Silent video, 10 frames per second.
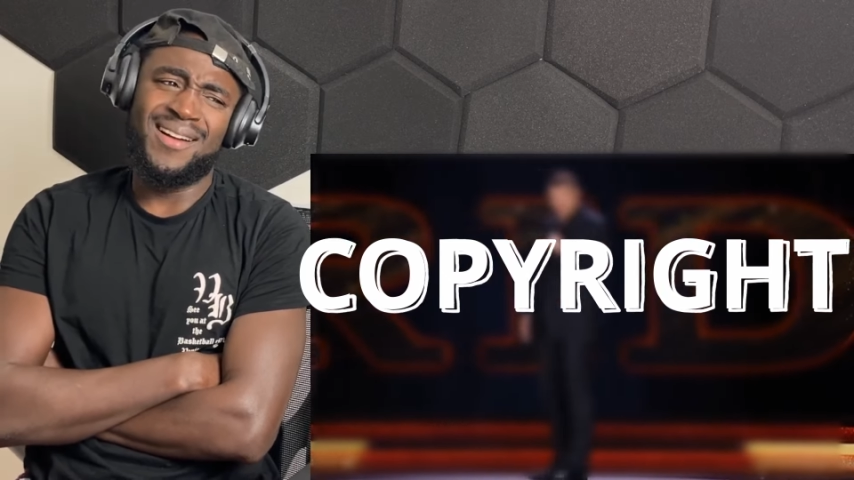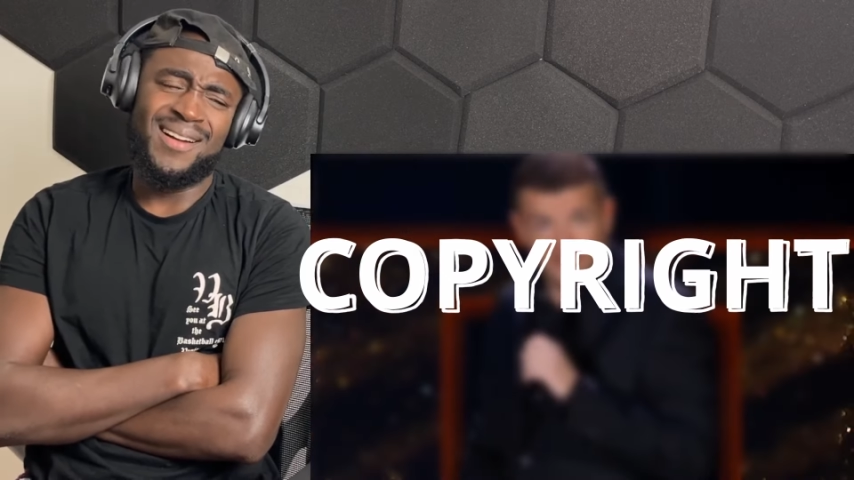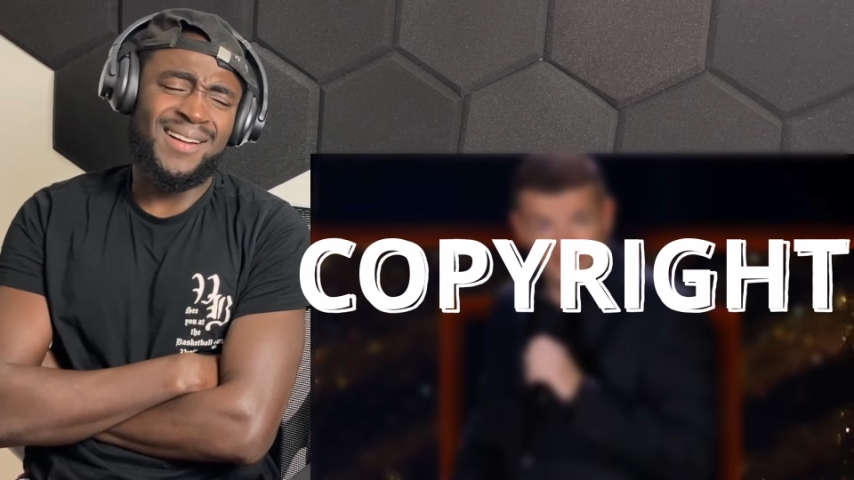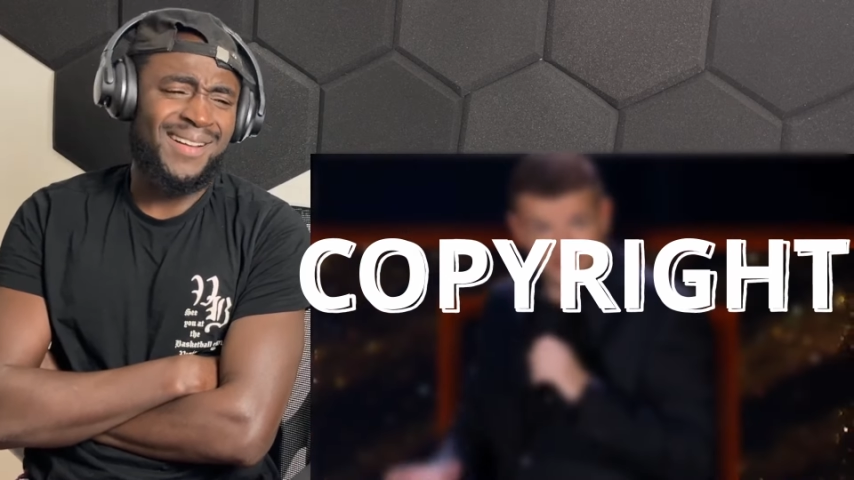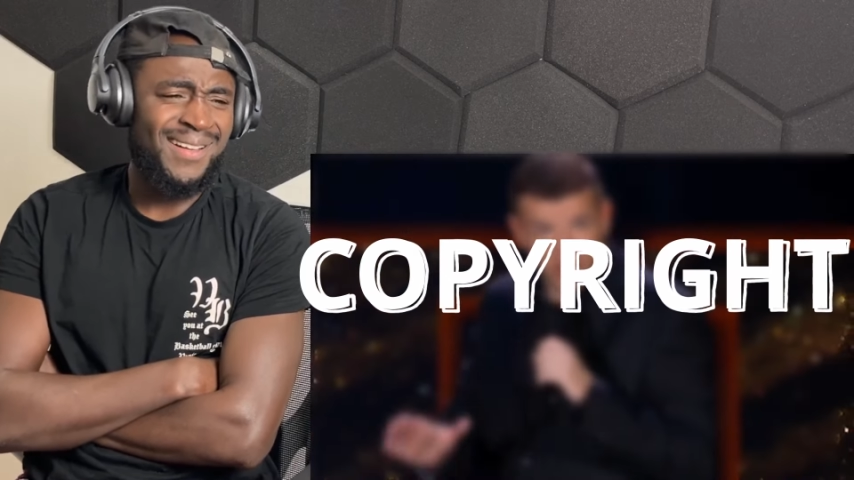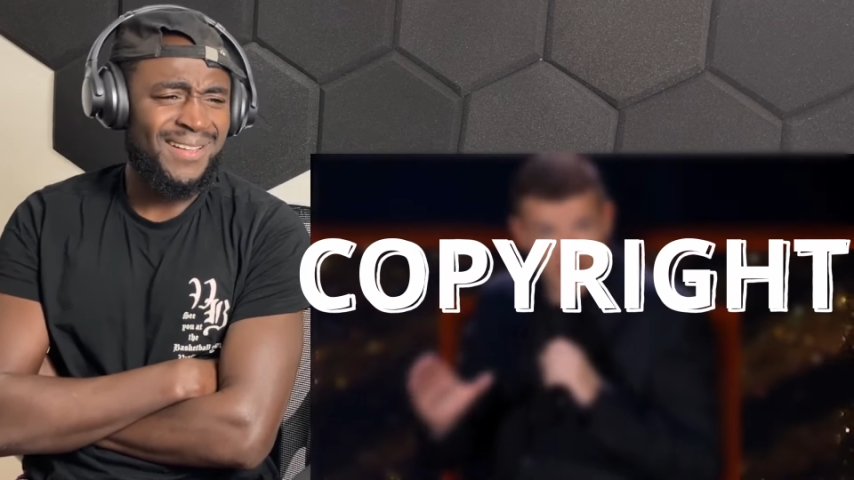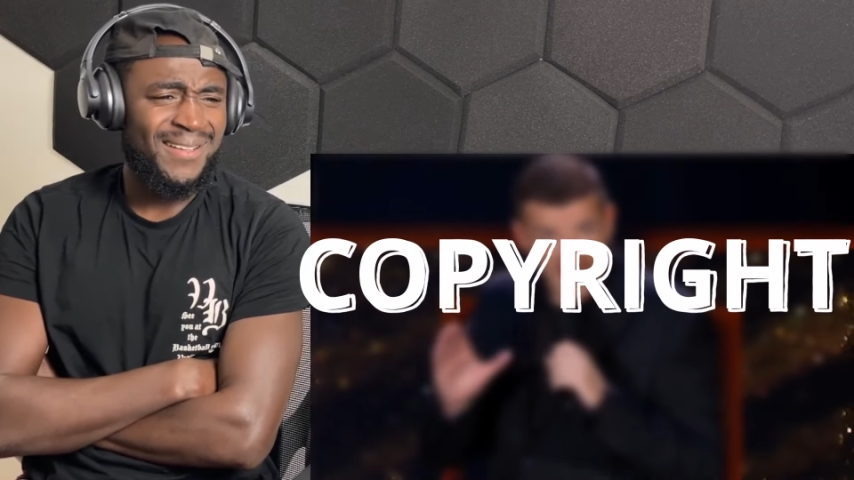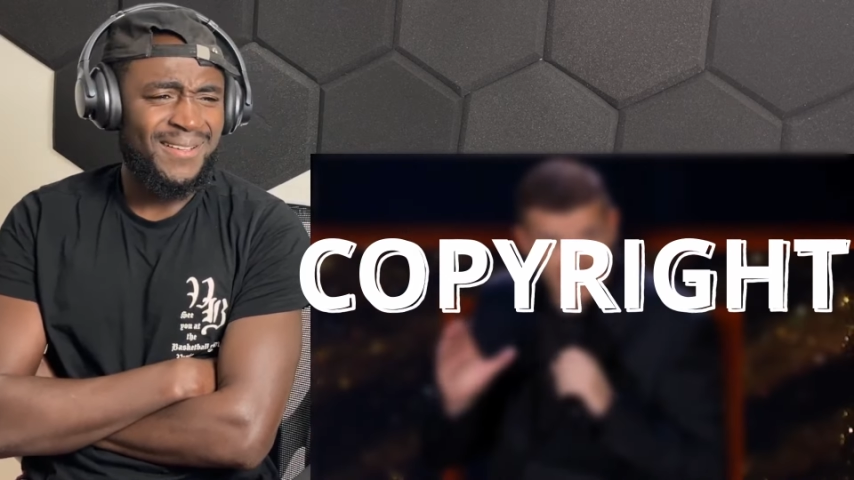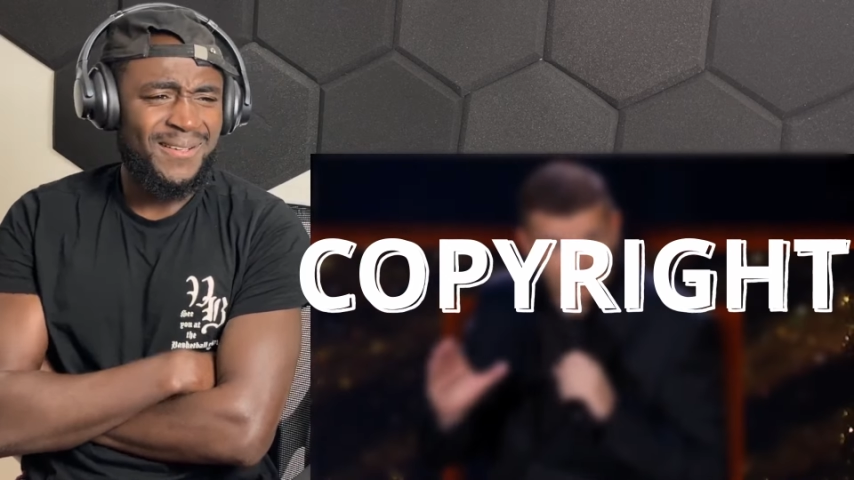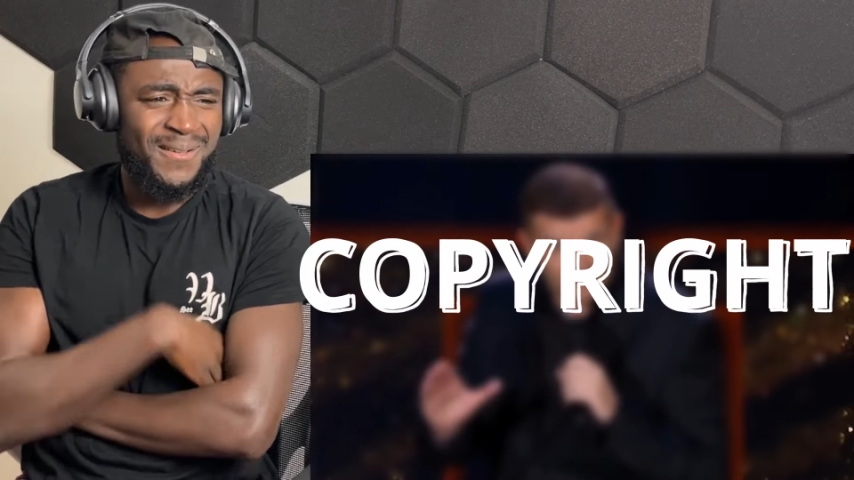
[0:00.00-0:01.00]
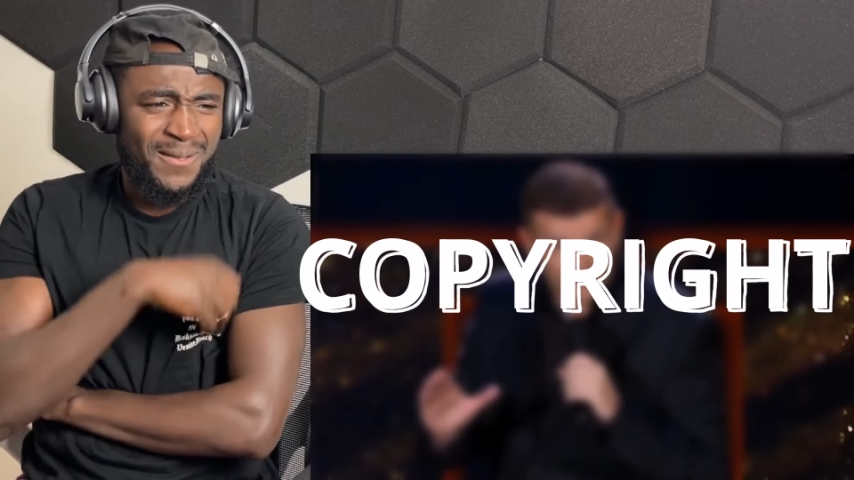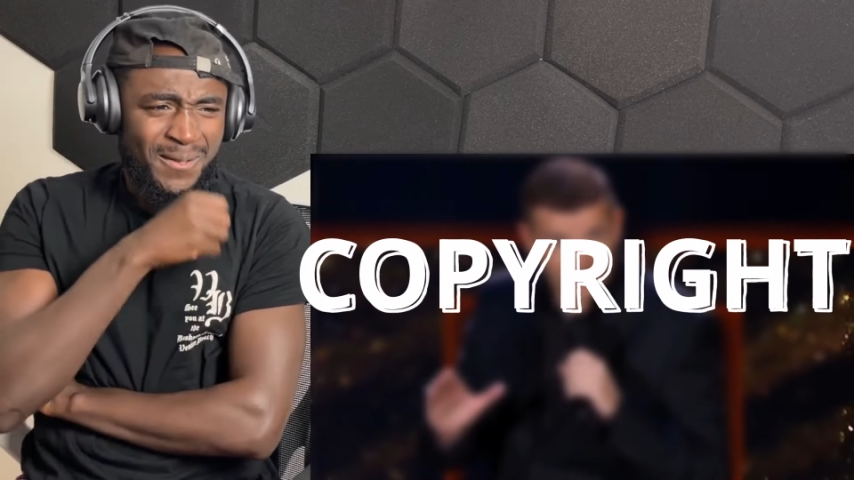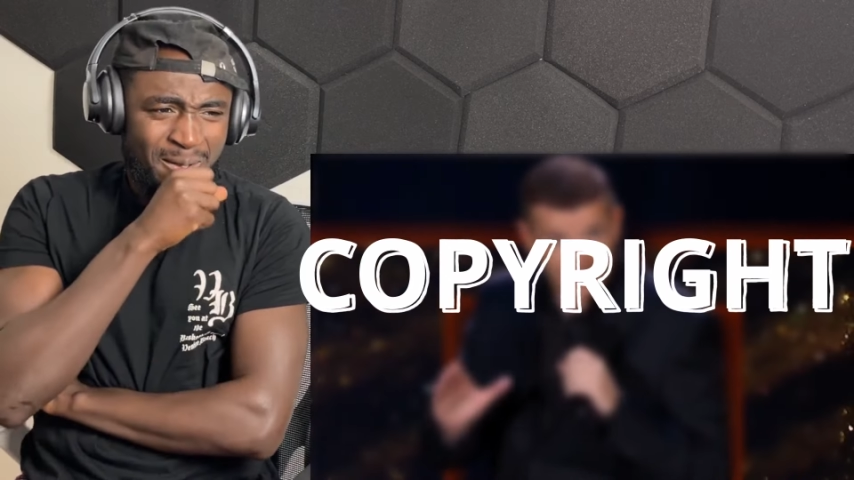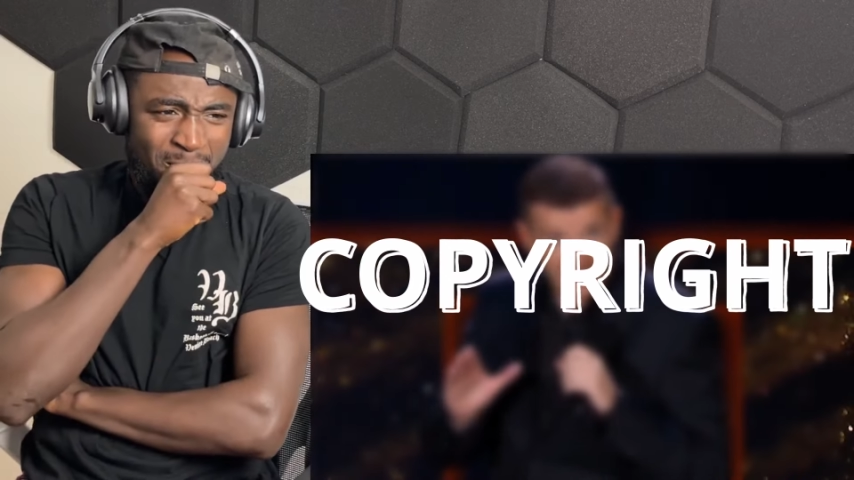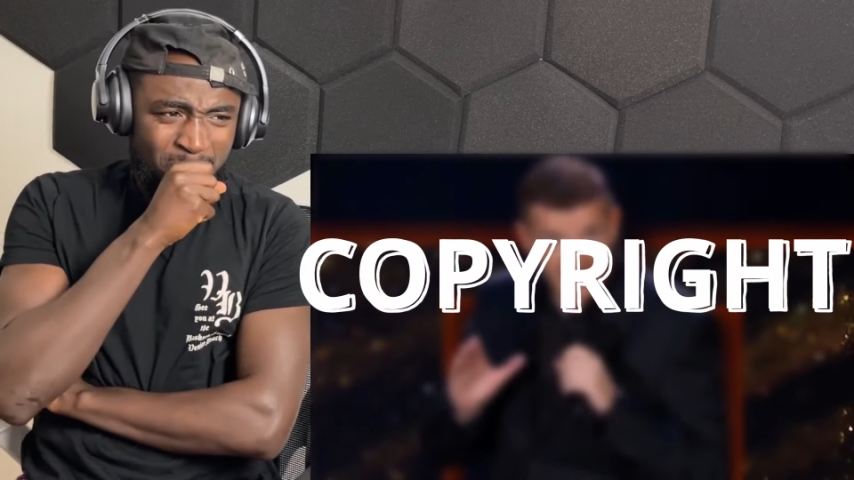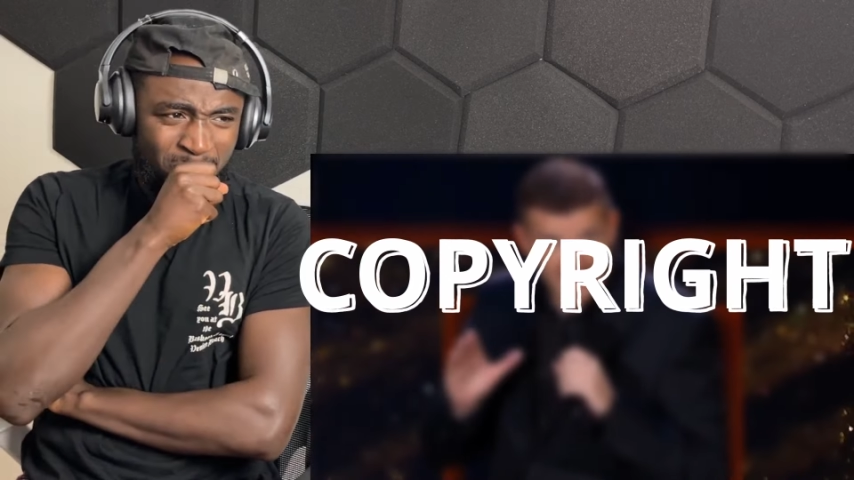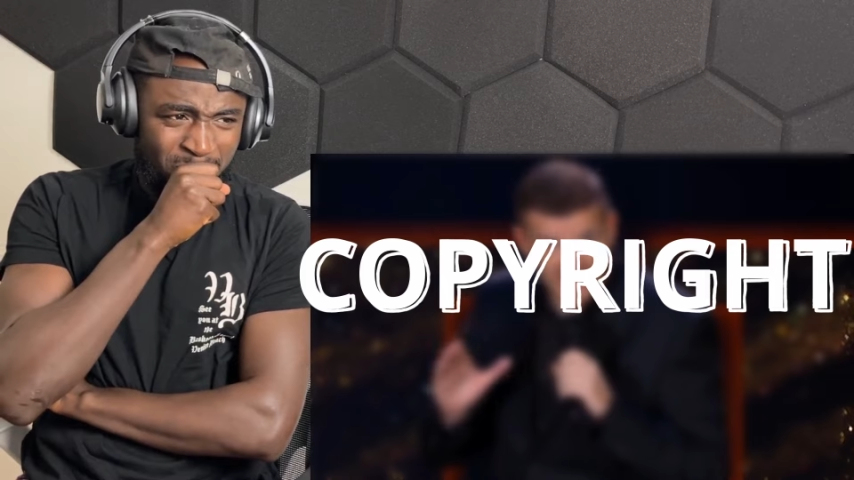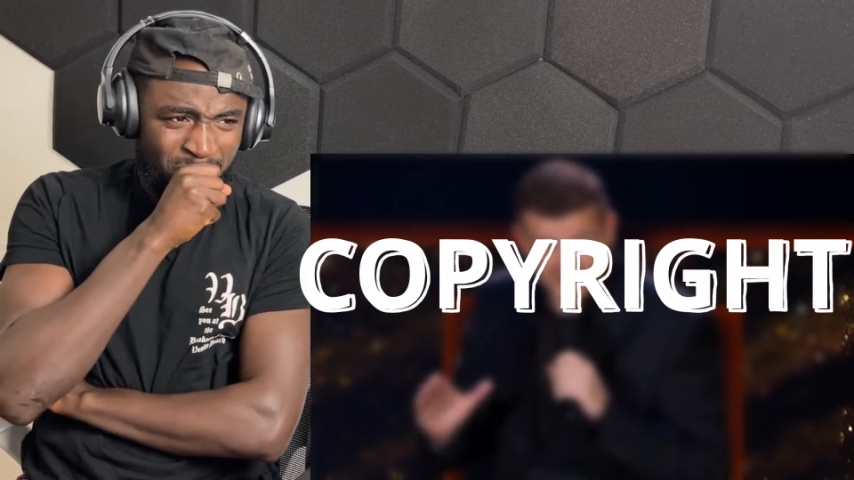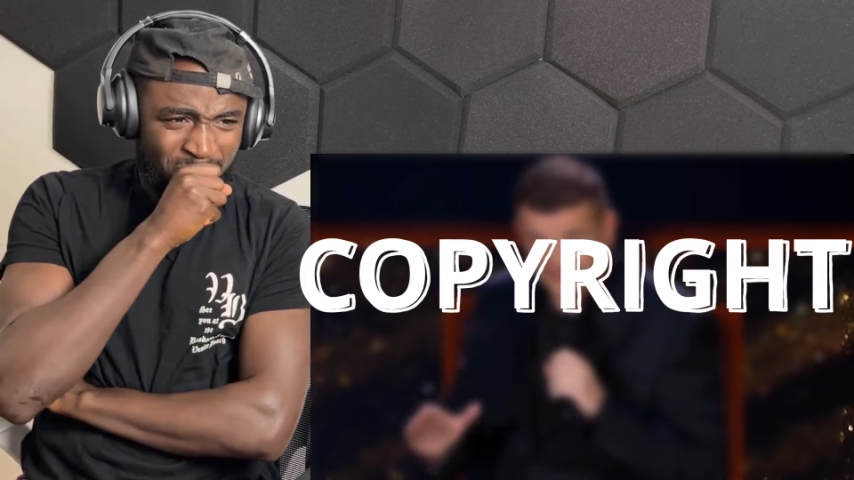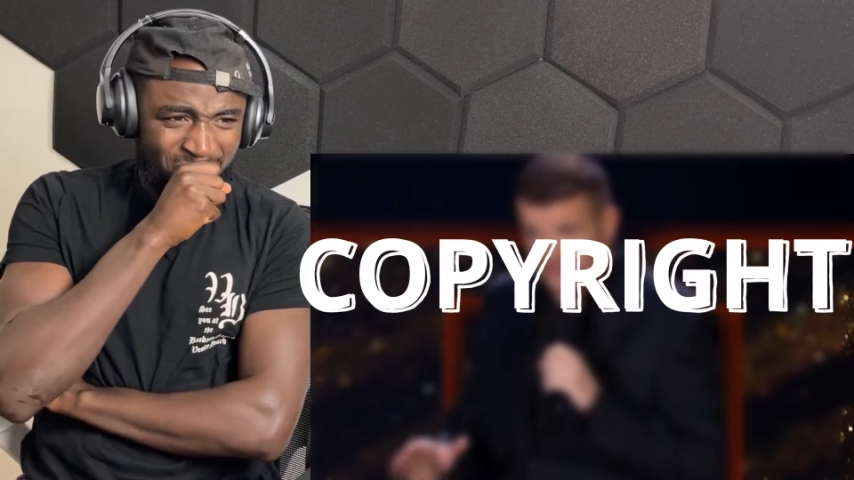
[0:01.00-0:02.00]
Right, that's how healthy
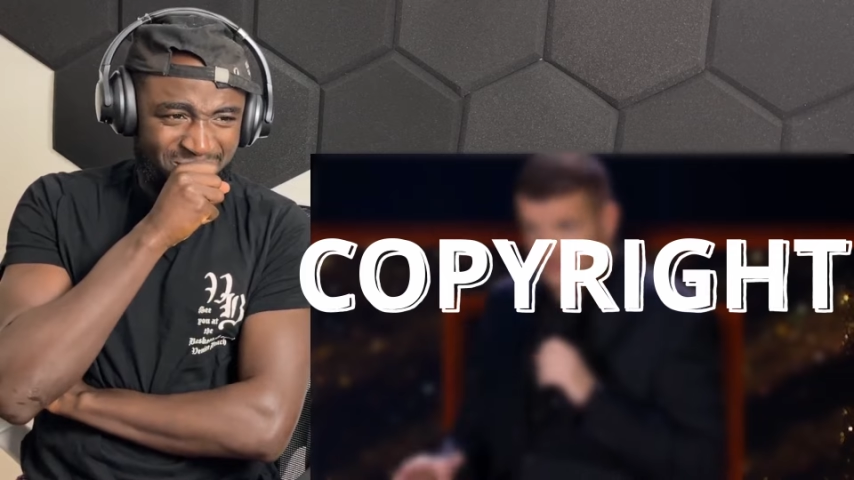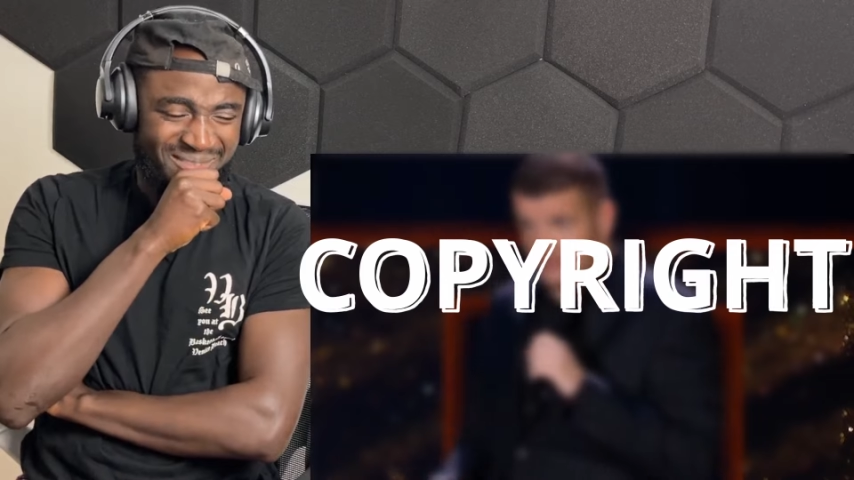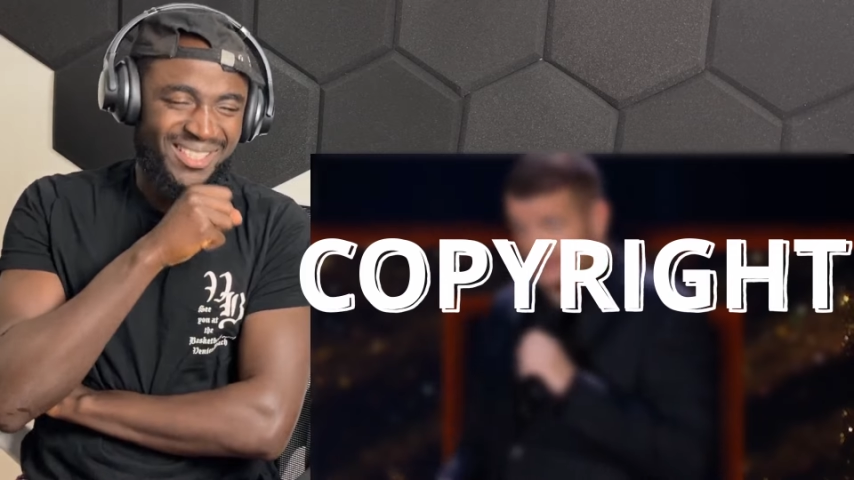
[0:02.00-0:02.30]
it is.